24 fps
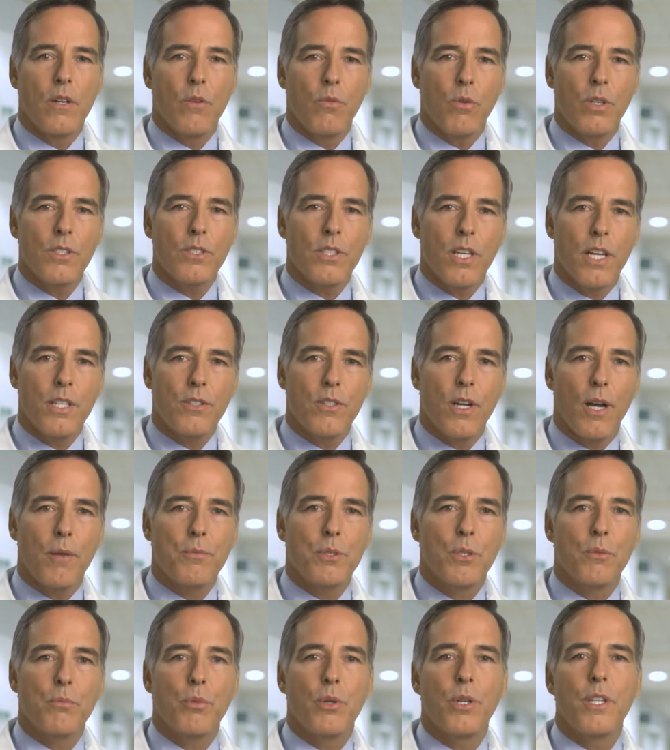Once eye
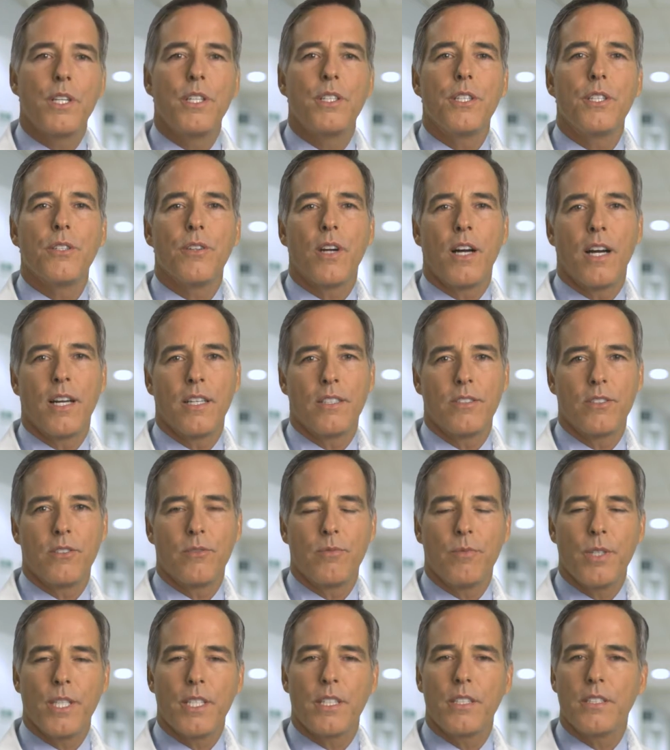drops are put into your eyes,
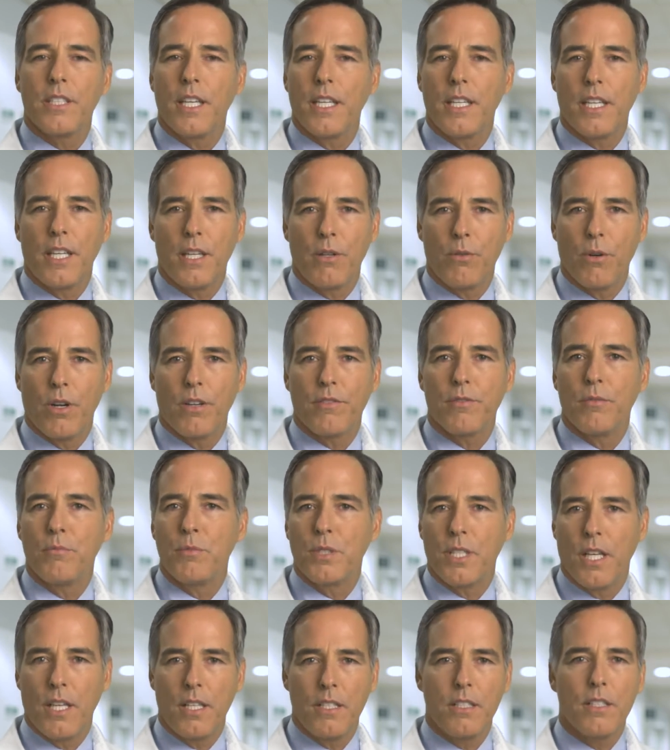it can take anywhere from
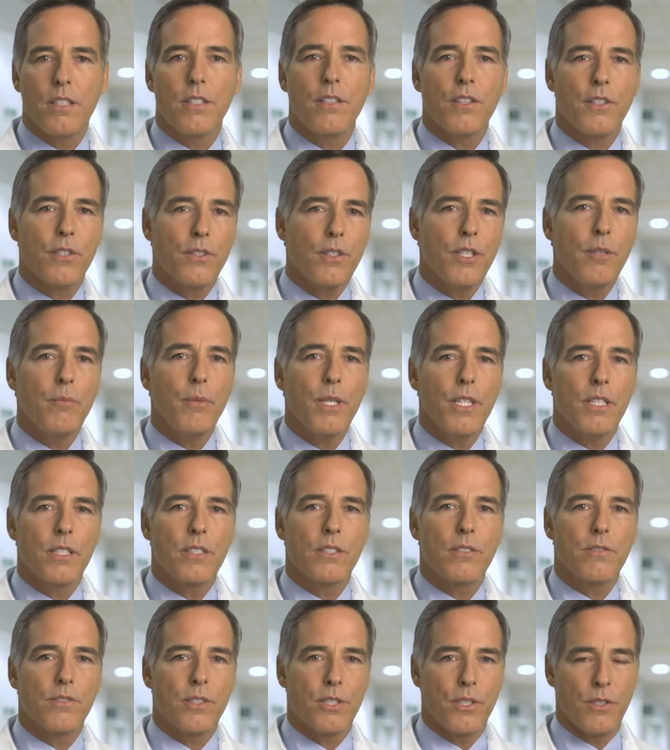10 to 30
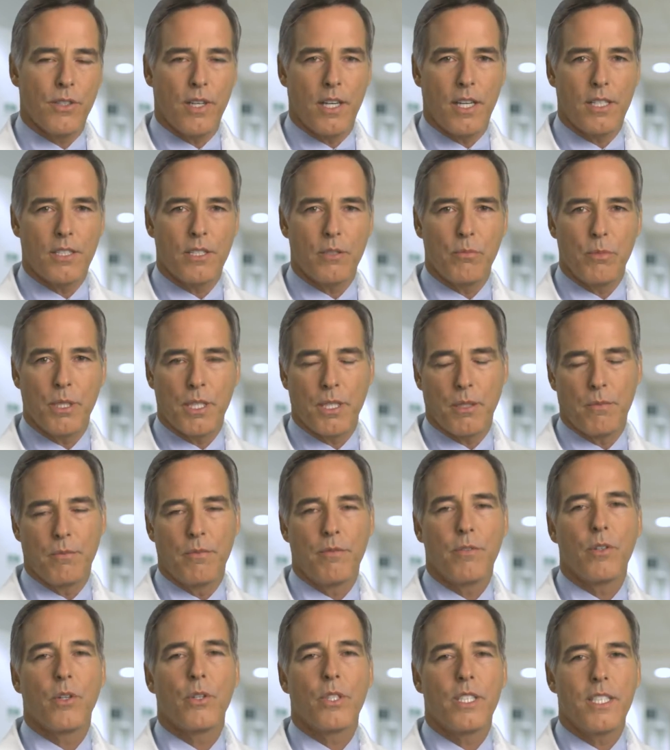minutes for your eyes to become
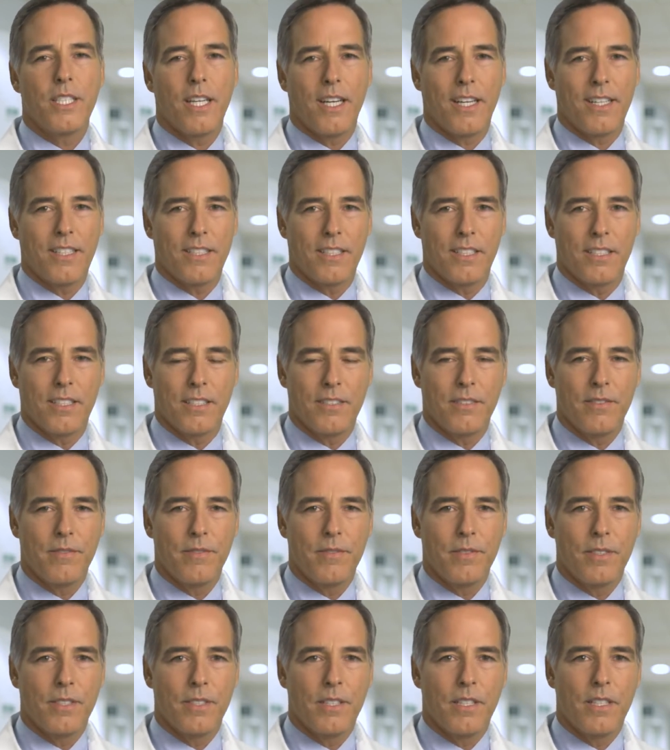fully dilated.
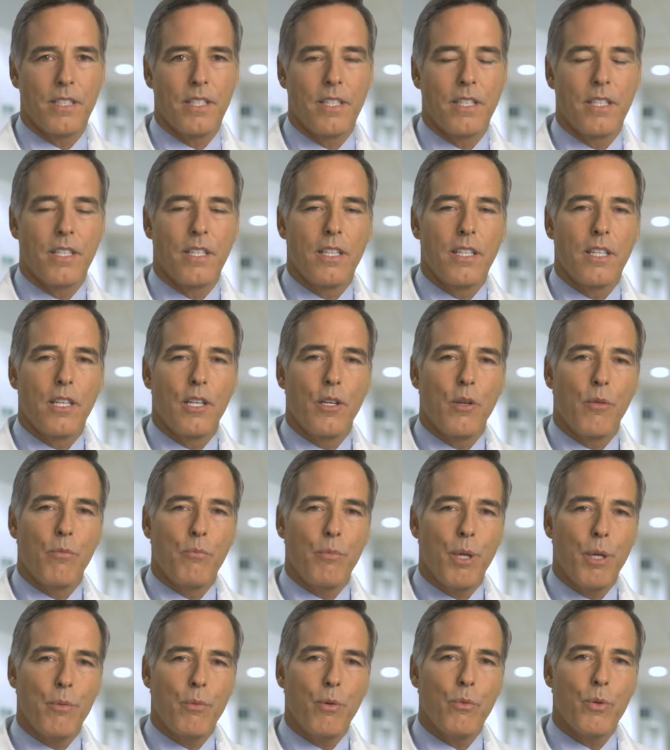
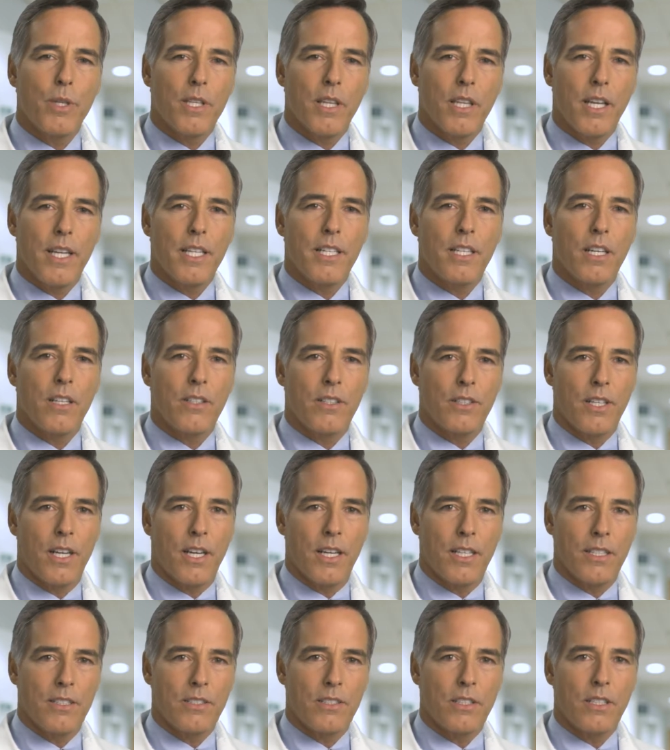People with light-colored
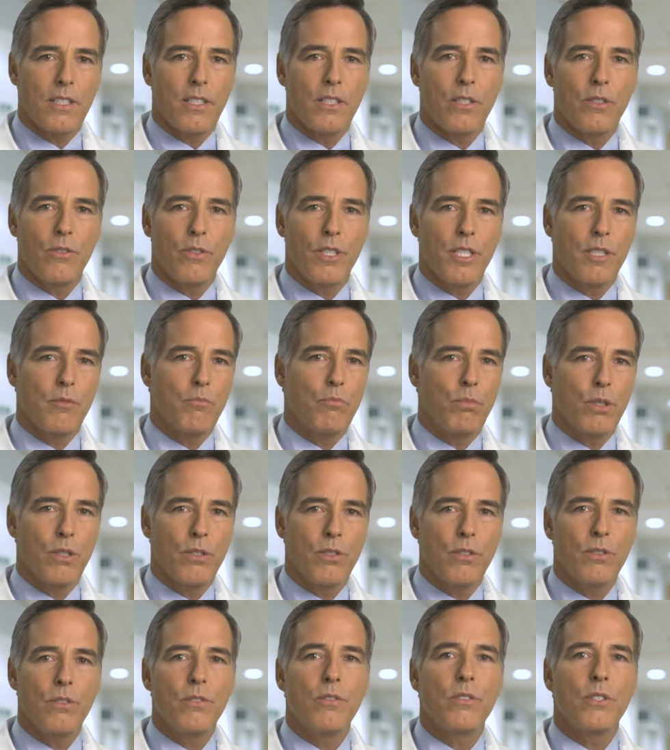eyes, including
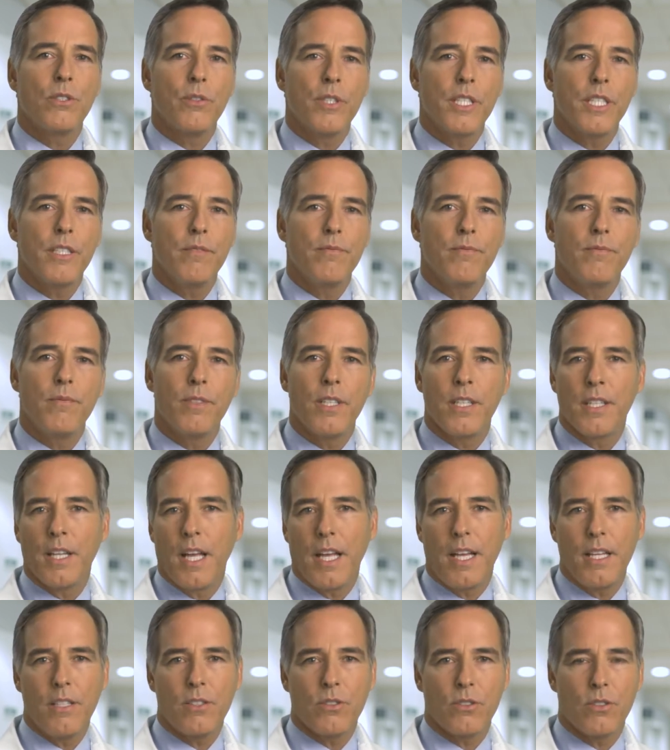blue, green, and
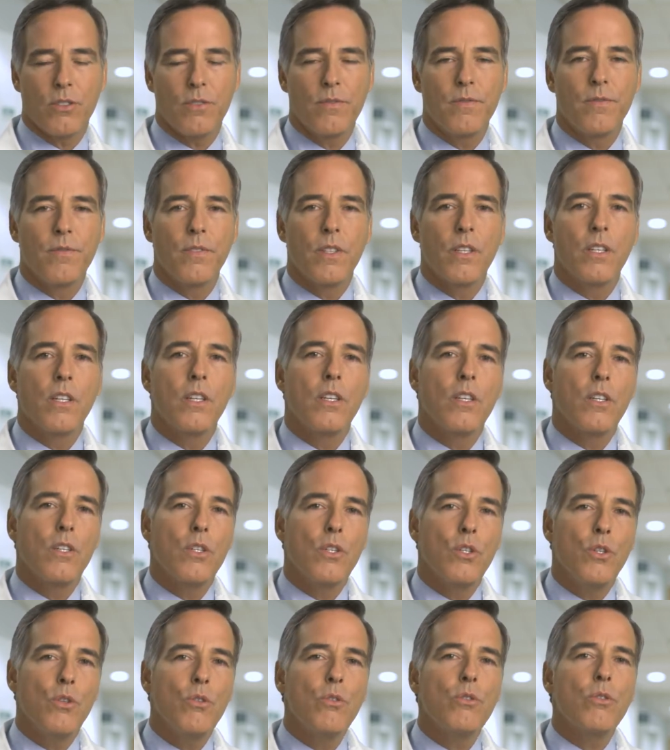hazel,
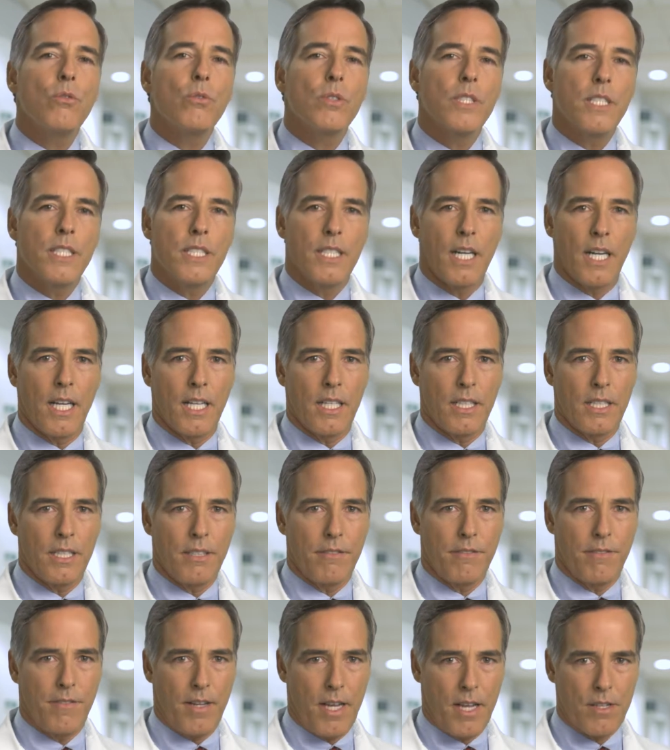usually dilate
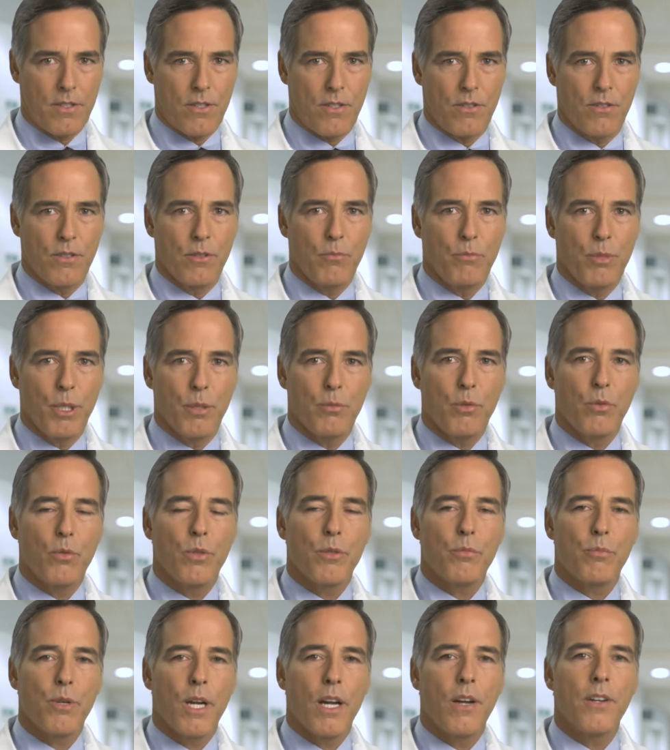faster than people
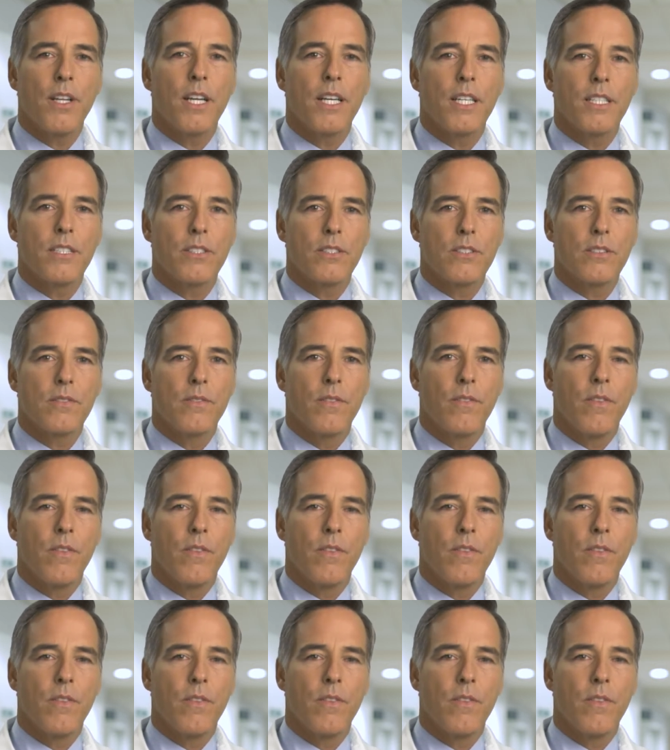with brown eyes.